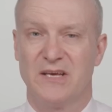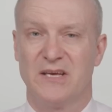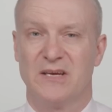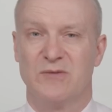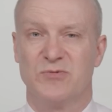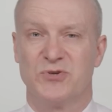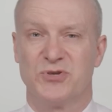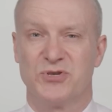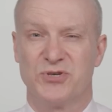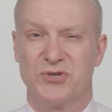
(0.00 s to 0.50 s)

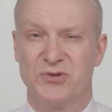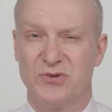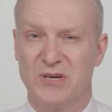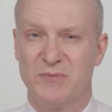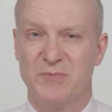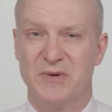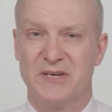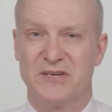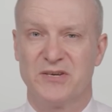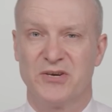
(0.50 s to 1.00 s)
it would
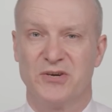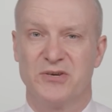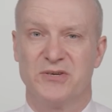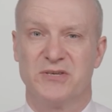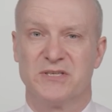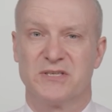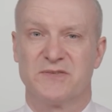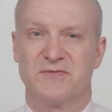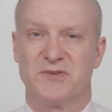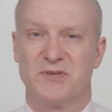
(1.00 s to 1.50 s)
surely mean
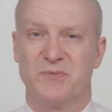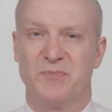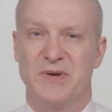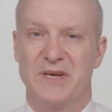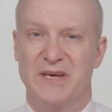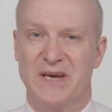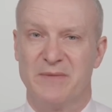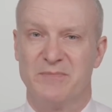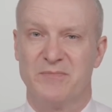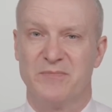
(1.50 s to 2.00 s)
curtains for the
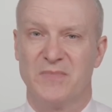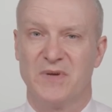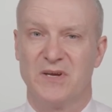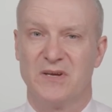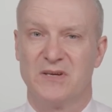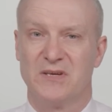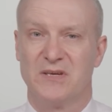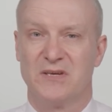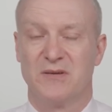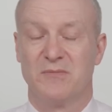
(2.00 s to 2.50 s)
PM,
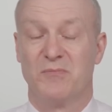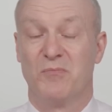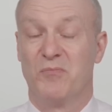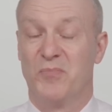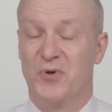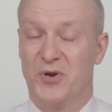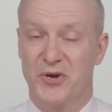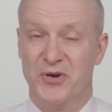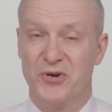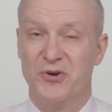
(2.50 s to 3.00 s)

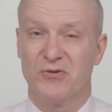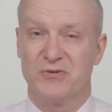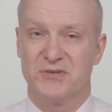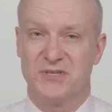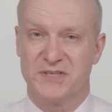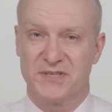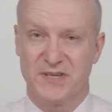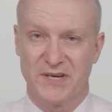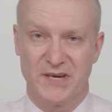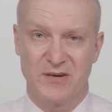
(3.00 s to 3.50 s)
but not
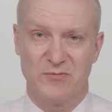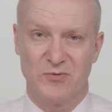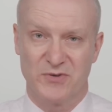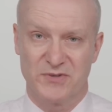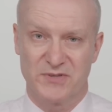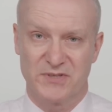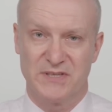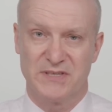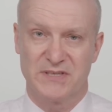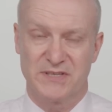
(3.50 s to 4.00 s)
designer
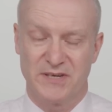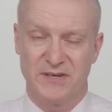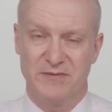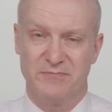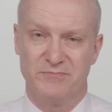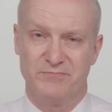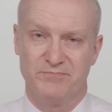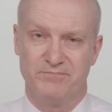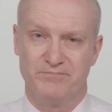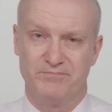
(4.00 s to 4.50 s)
ones this time.